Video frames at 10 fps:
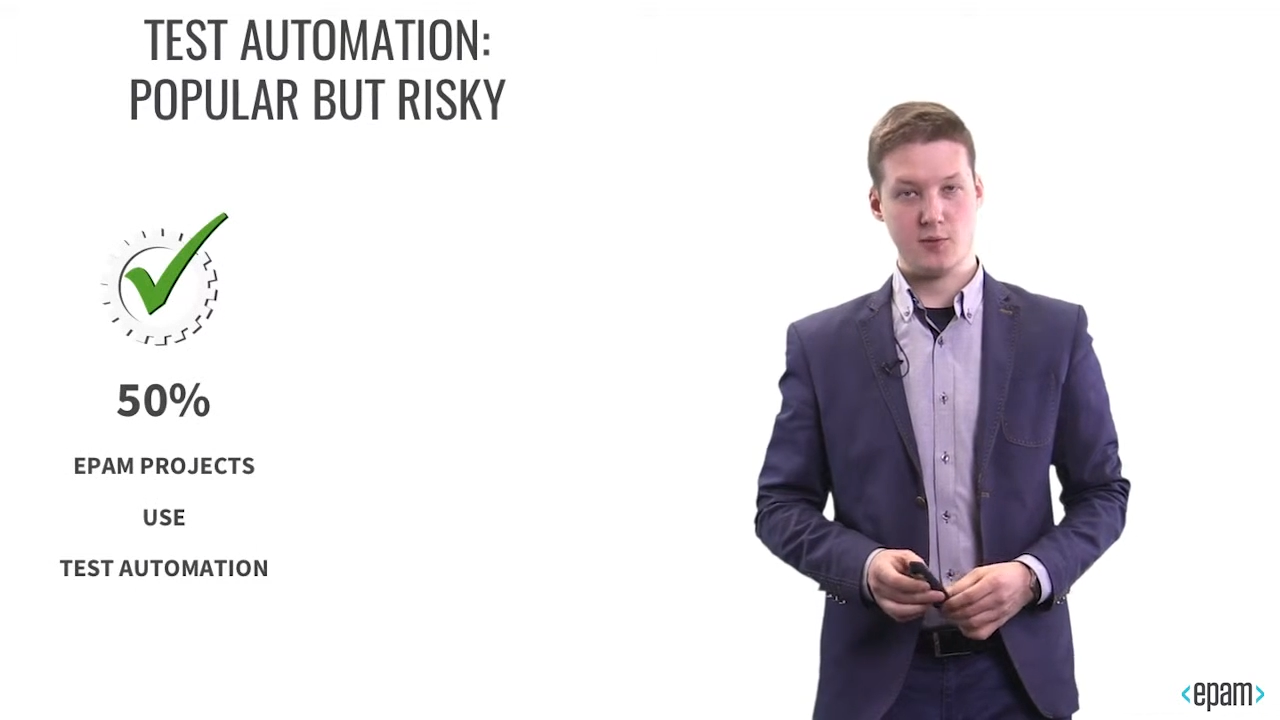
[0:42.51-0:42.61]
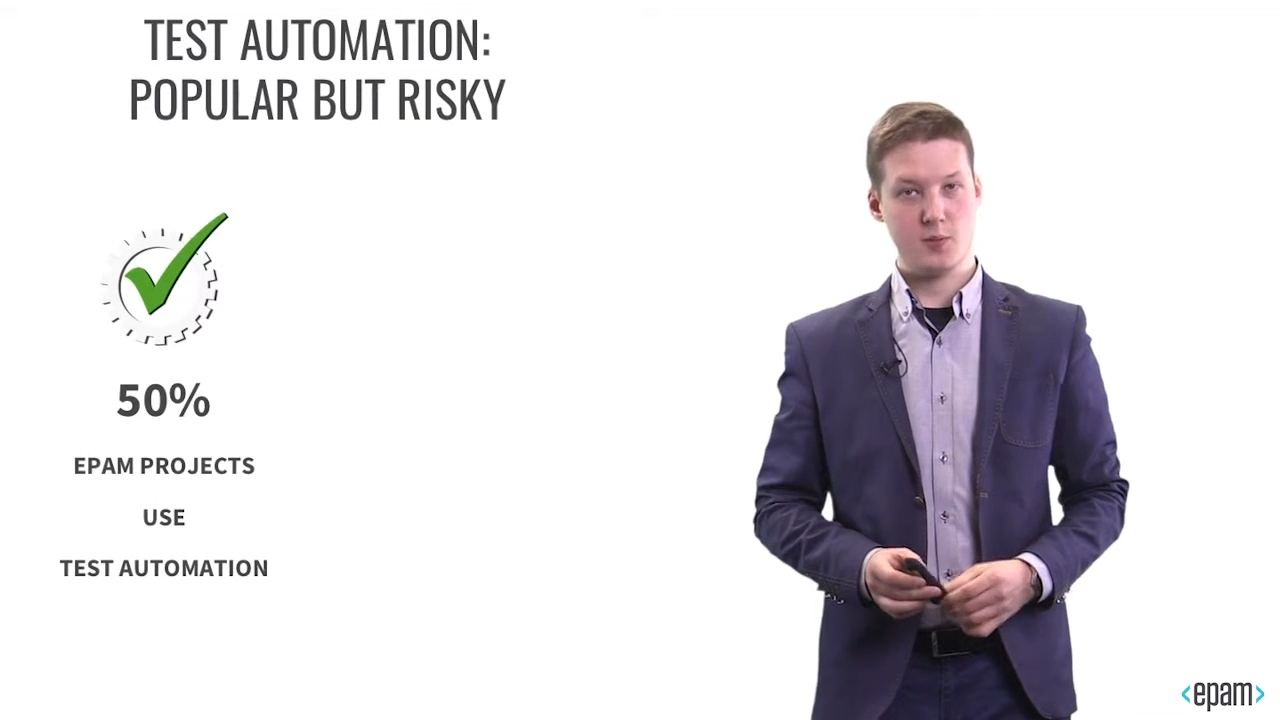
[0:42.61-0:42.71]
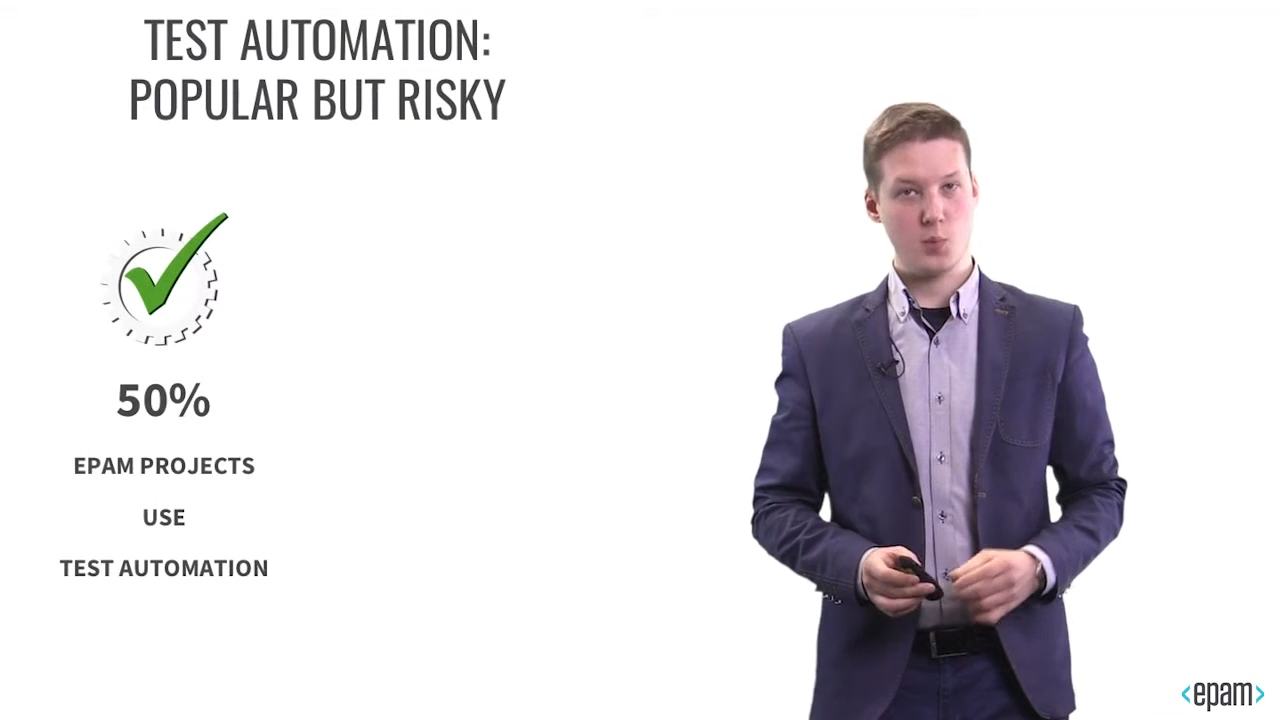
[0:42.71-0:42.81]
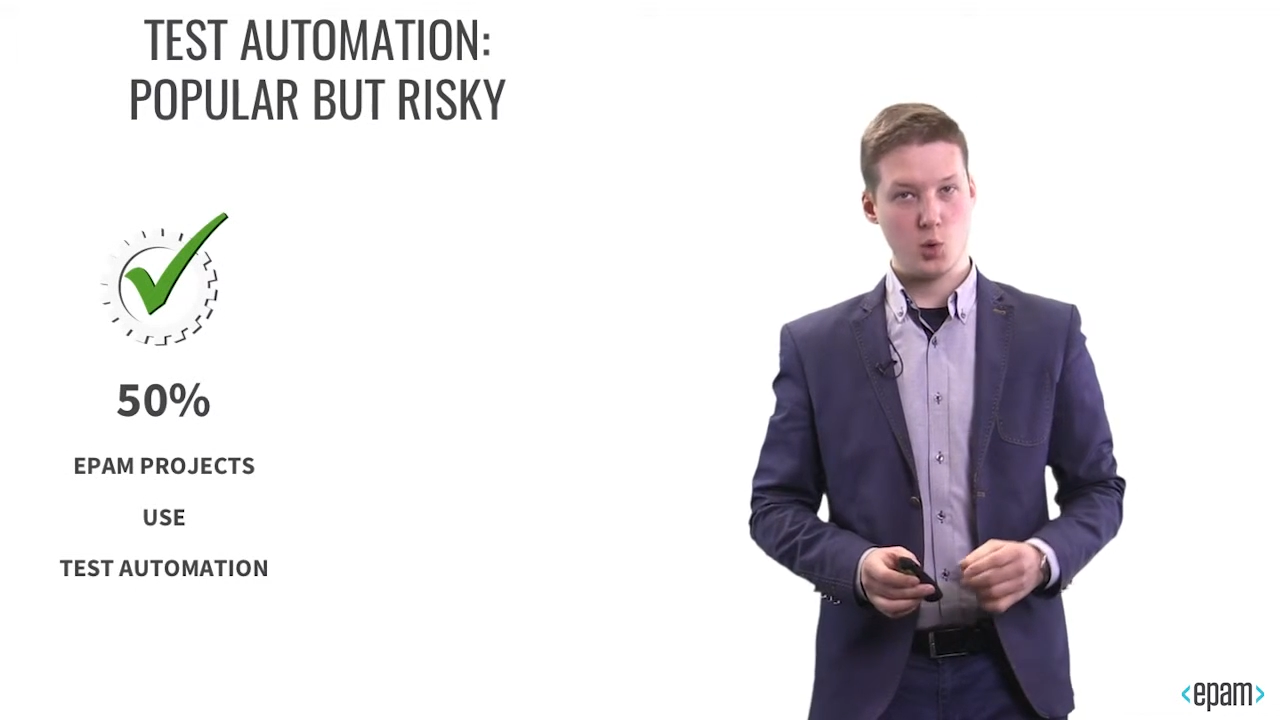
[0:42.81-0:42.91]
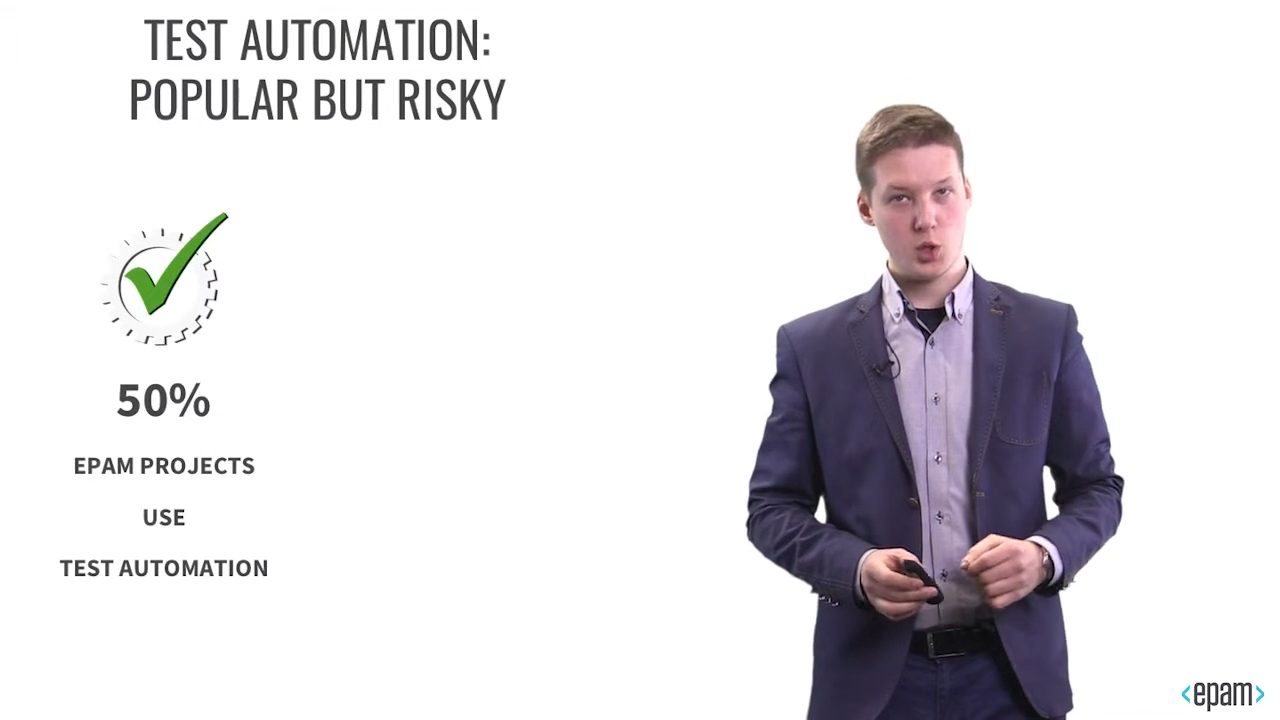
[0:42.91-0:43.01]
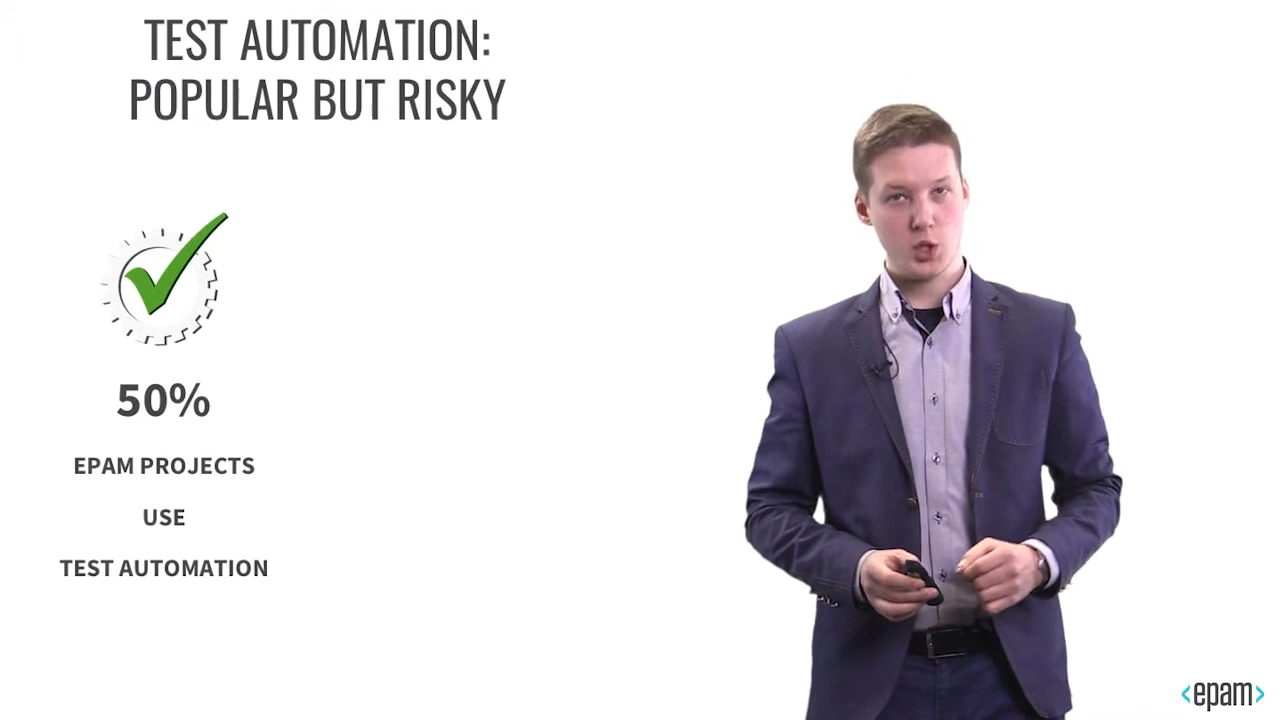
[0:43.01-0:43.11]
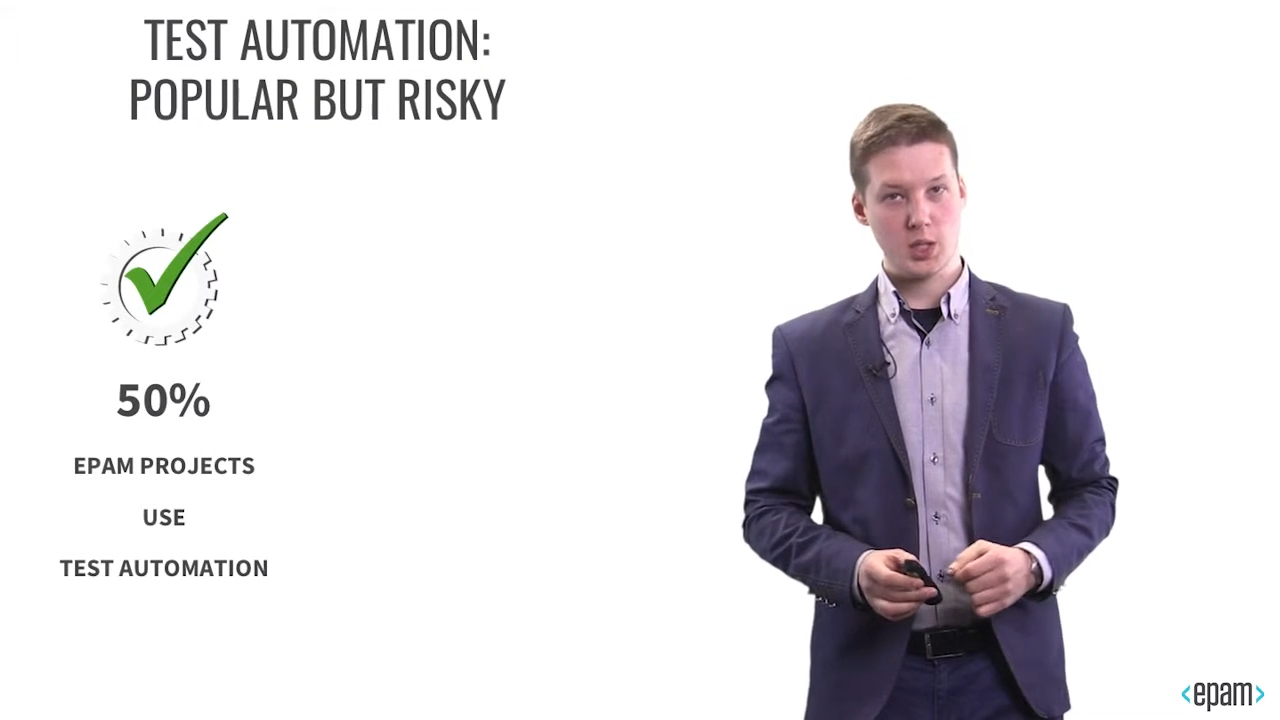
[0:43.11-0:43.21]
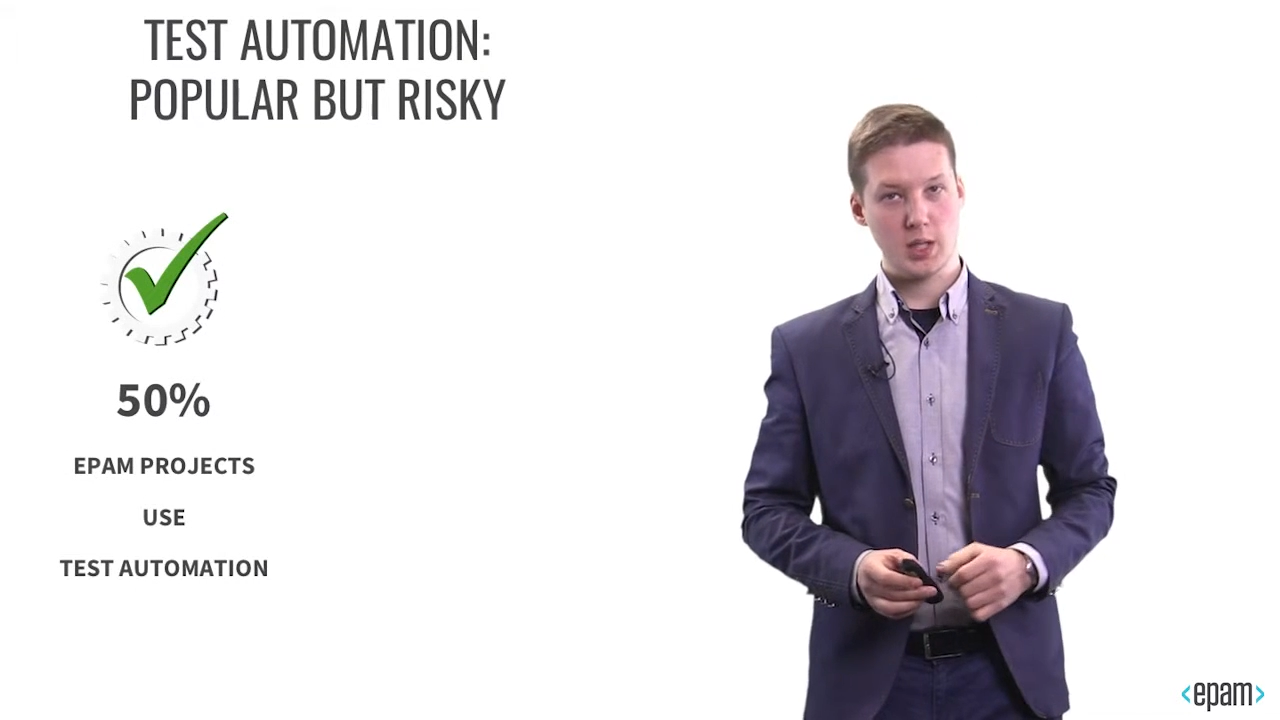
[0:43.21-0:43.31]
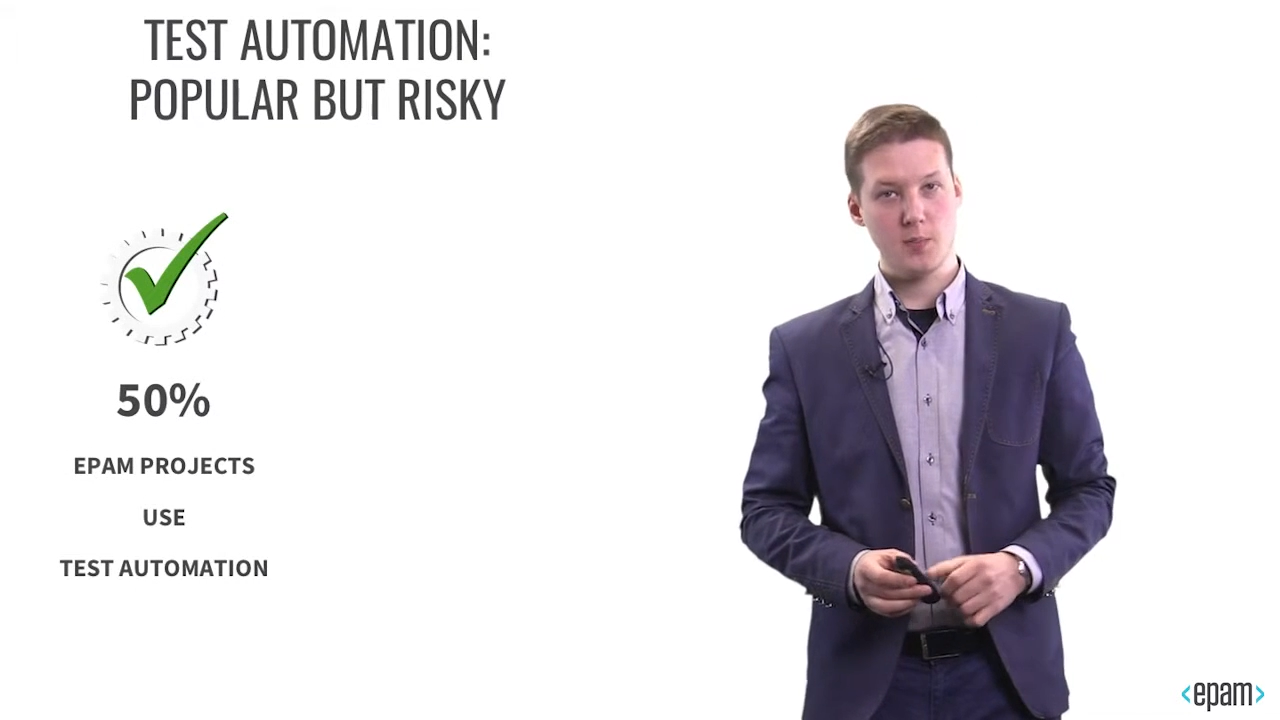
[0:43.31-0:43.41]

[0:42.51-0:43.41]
of the project